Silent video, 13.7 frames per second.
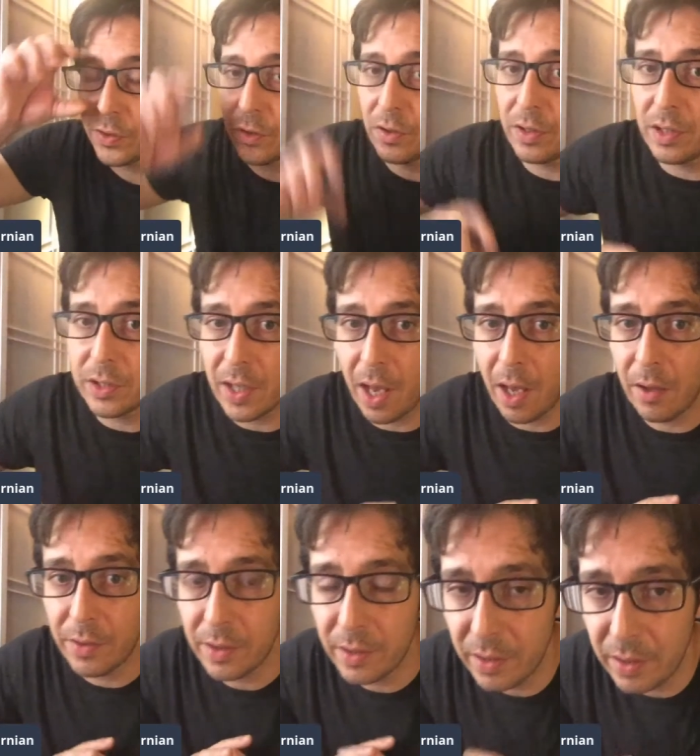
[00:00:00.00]
early
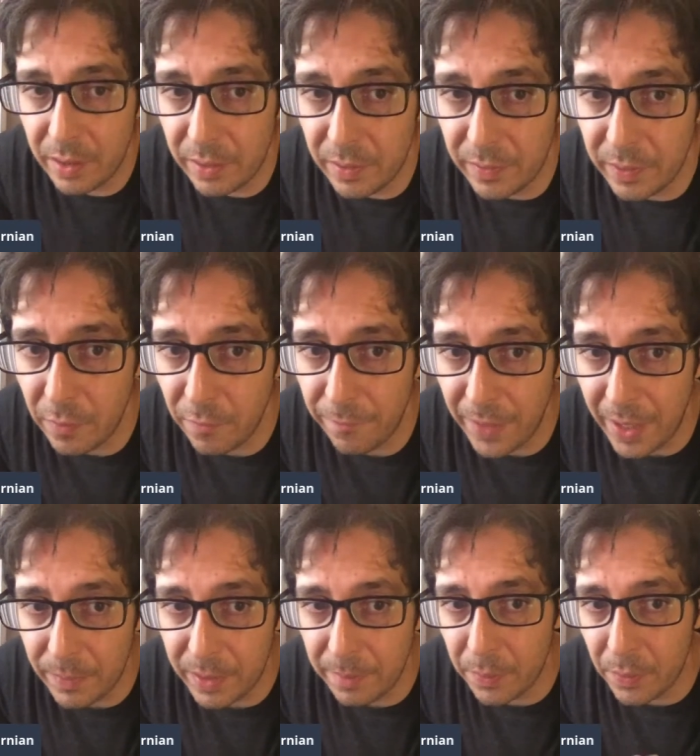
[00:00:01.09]
childhood and, you know,
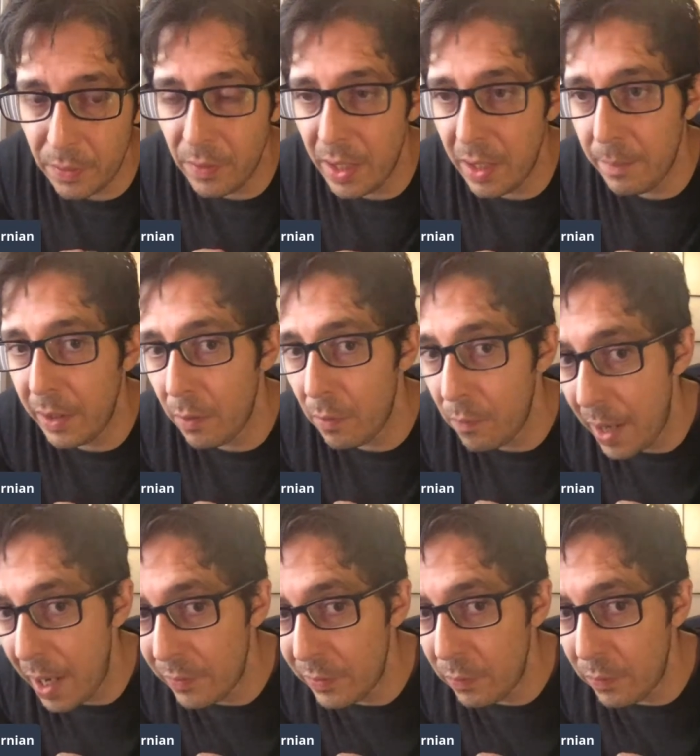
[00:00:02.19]
family programming
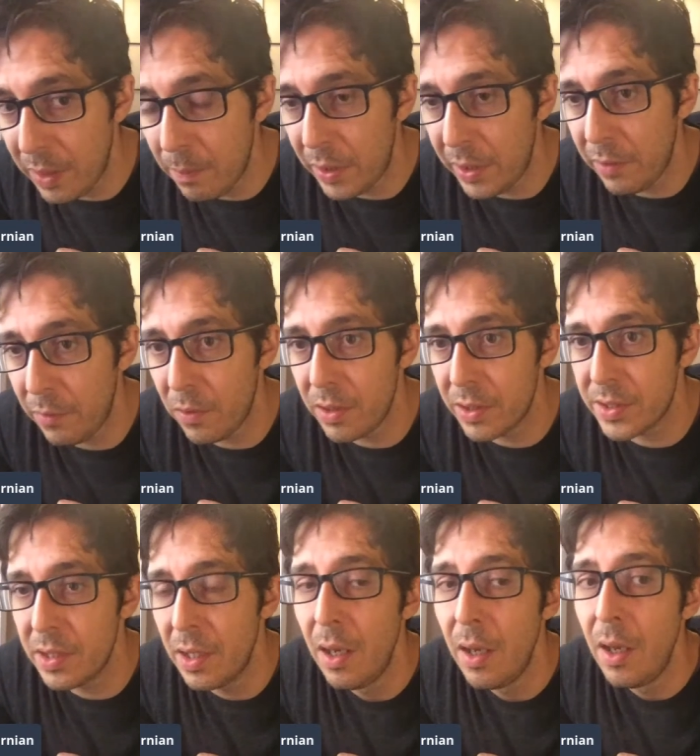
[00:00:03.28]
around the way money works,
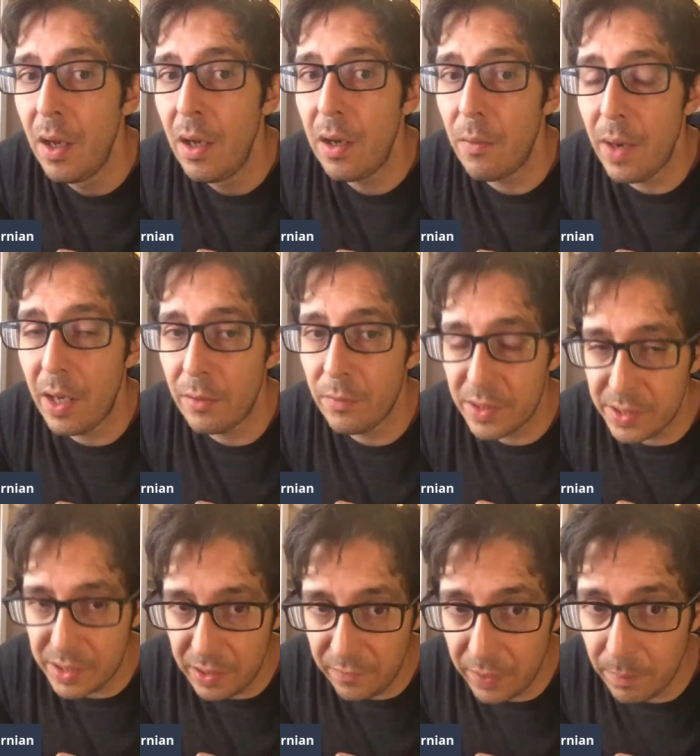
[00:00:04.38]
around
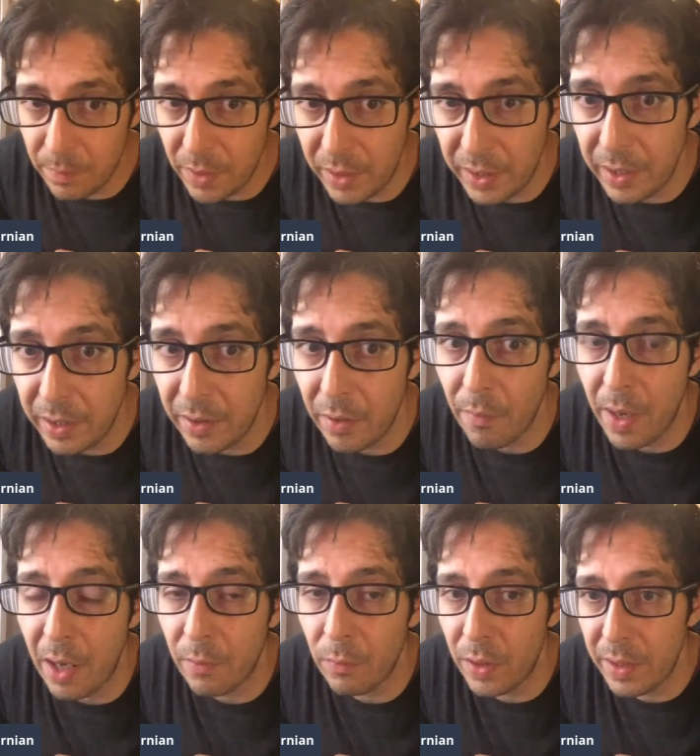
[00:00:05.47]
receiving money,
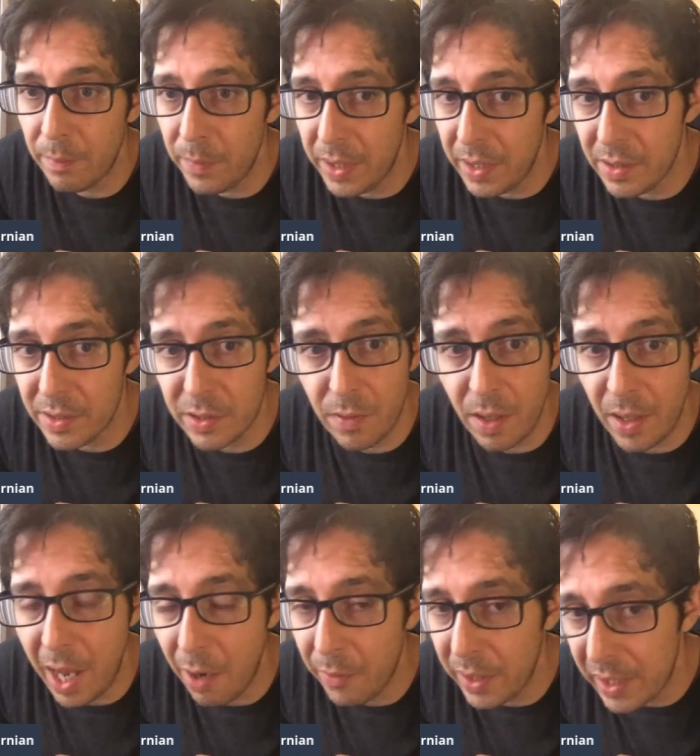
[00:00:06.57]
around what it means, around
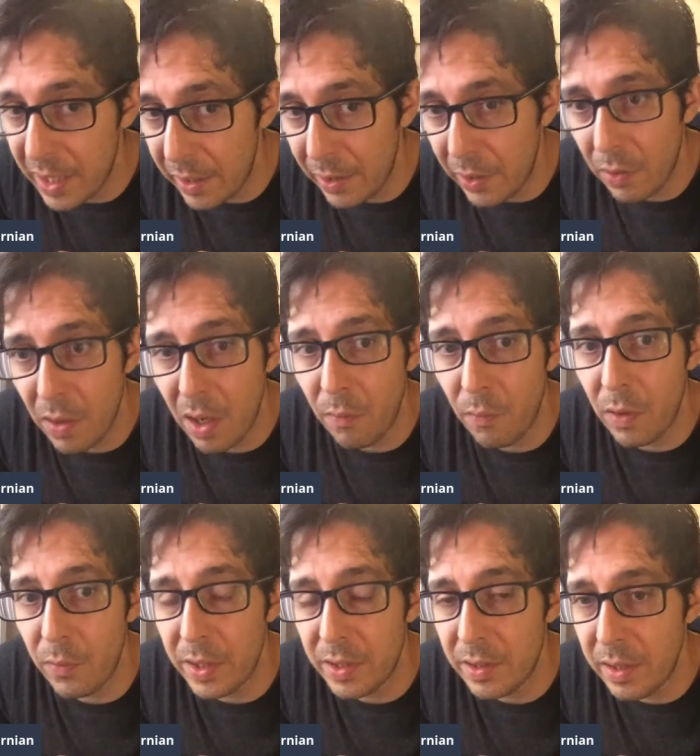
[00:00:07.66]
how we get it, around what
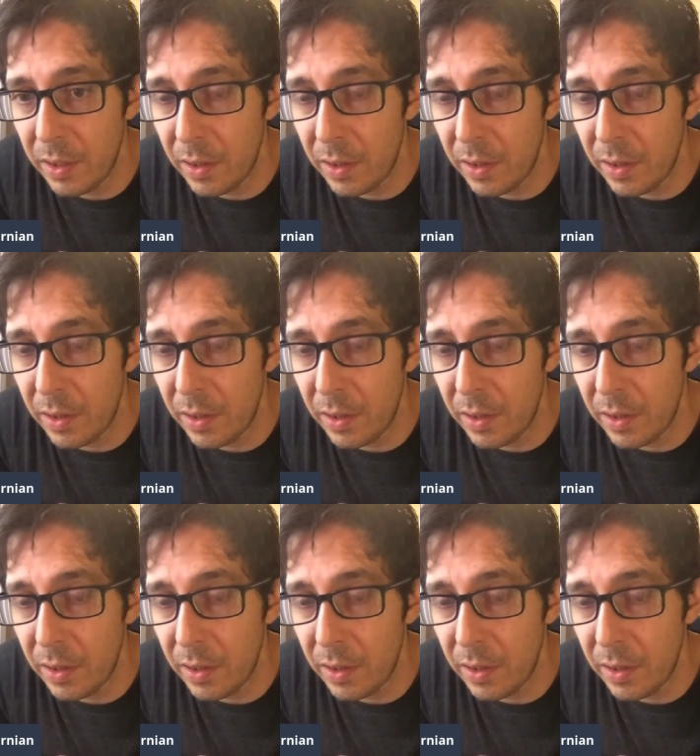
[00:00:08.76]
we, you